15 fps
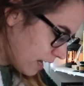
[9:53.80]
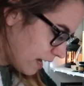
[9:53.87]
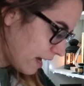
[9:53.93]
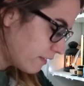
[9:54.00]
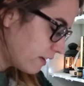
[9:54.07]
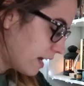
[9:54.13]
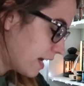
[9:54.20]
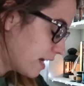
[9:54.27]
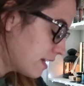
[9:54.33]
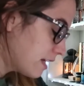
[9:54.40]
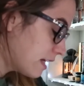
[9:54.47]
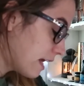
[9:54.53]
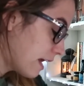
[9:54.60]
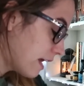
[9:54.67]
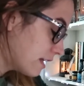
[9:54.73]
I have
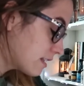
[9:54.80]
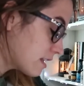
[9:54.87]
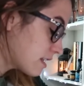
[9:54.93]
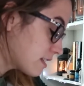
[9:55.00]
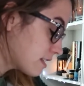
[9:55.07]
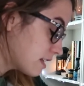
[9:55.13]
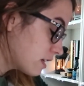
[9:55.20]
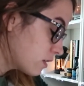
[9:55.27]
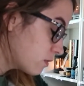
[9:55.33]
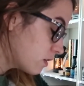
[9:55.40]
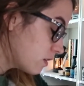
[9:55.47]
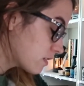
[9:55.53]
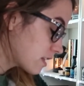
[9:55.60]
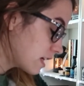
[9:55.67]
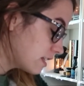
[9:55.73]
88
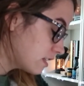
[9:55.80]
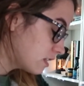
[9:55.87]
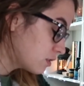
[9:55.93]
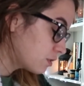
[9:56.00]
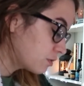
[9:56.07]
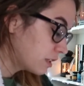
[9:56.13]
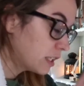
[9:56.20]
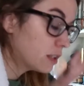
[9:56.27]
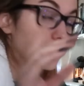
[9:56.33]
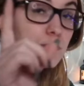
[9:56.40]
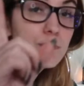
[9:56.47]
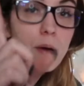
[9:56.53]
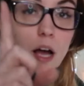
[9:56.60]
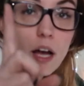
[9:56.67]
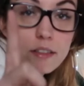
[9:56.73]
sequels I need to read.
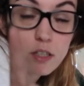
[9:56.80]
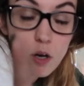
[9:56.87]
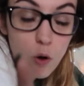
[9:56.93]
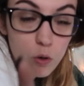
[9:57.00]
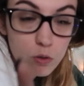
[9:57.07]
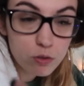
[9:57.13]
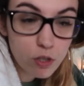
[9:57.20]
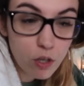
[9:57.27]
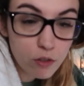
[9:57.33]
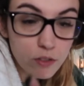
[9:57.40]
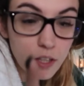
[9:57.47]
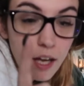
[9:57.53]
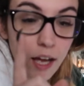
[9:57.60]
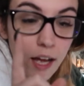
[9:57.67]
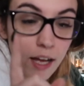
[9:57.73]
But hold on,
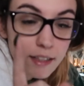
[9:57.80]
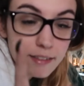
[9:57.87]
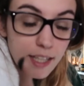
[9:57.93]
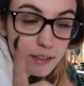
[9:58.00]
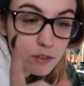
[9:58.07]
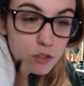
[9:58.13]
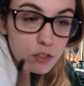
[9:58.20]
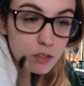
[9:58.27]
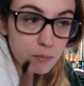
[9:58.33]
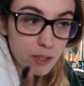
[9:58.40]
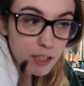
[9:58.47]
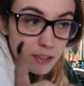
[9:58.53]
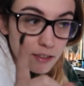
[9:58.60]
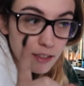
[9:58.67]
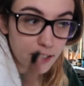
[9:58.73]
that doesn't
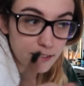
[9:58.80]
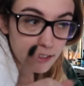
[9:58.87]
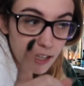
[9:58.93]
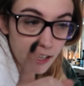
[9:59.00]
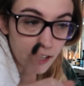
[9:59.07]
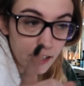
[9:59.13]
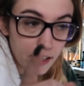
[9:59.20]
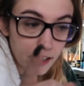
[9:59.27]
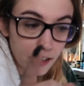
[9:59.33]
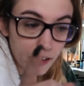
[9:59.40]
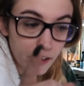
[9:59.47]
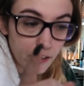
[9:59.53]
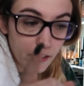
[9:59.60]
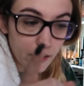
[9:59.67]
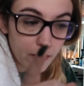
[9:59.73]
mean that I
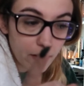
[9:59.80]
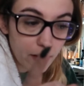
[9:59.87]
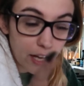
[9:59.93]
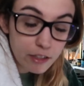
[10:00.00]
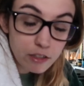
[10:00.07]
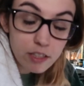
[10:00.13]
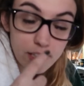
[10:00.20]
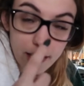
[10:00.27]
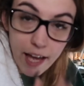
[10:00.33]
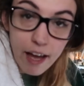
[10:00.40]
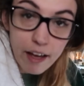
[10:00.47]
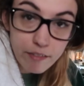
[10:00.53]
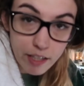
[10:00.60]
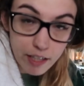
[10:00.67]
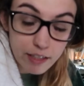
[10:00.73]
actually
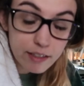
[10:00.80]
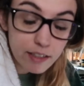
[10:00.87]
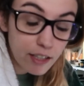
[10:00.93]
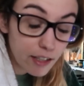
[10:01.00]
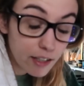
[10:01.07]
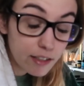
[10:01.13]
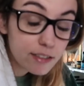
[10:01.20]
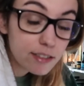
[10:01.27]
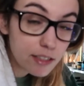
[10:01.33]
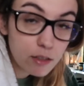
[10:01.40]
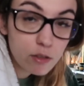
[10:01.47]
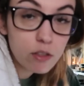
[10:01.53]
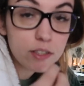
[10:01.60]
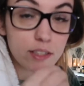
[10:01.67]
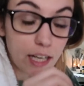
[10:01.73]
have 88
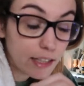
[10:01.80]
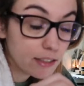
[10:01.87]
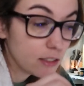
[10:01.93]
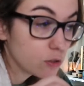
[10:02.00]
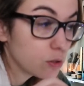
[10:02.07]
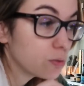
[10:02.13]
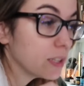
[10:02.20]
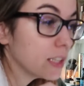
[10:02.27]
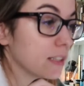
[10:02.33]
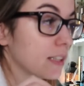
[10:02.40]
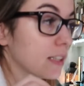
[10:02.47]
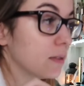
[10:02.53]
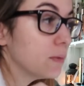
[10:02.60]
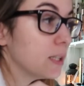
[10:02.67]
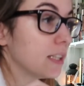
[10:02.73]
sequels I need to read.
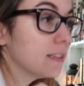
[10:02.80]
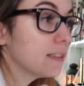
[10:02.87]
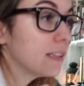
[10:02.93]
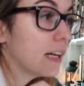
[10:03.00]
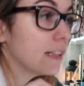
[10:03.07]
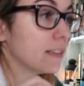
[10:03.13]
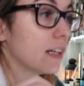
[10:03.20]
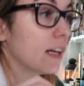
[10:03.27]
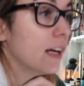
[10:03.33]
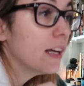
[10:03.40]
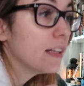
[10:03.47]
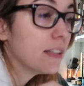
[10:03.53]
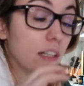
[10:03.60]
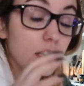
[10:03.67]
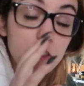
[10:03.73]
It means that
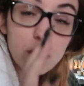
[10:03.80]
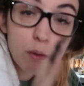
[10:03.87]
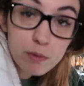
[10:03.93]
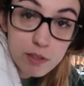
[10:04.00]
there are some